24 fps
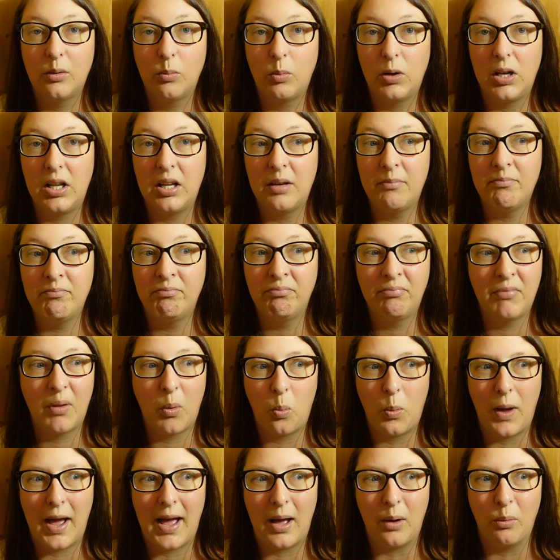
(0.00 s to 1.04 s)
William.
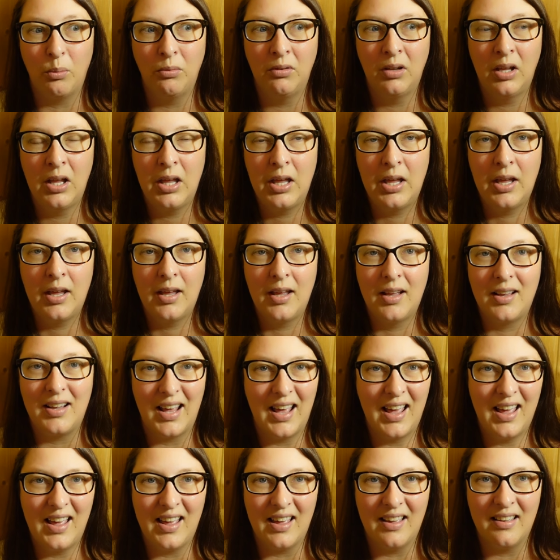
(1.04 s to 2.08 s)
Wow.
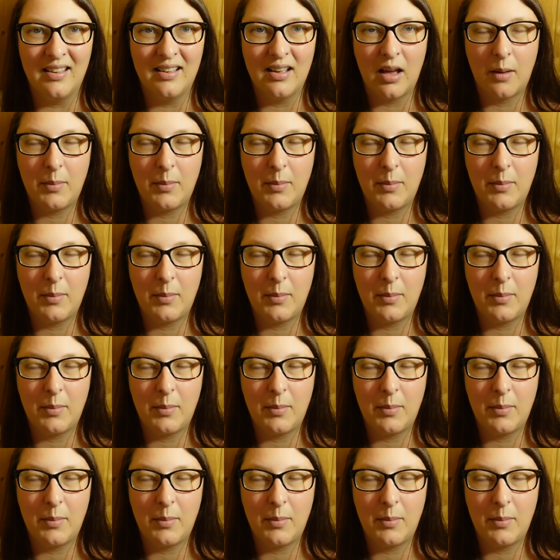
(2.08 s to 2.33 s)
Yeah.